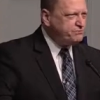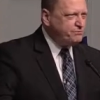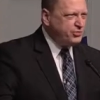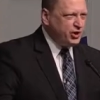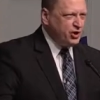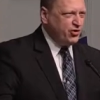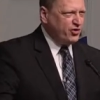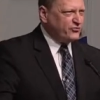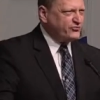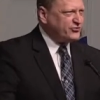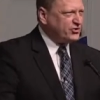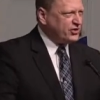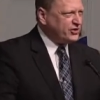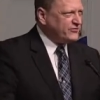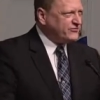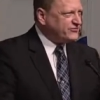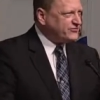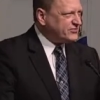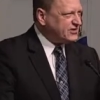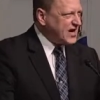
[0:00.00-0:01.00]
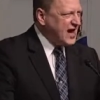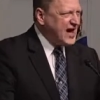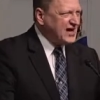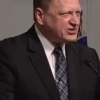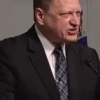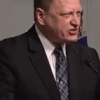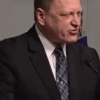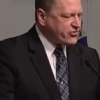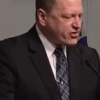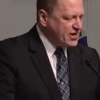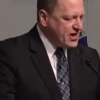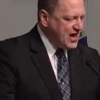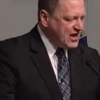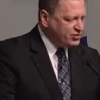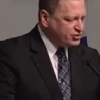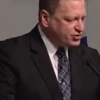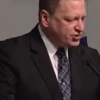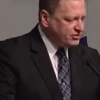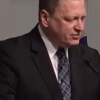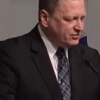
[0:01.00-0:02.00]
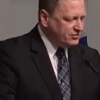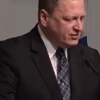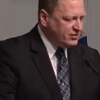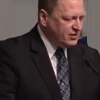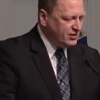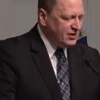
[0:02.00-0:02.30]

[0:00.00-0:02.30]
beautiful of God's creation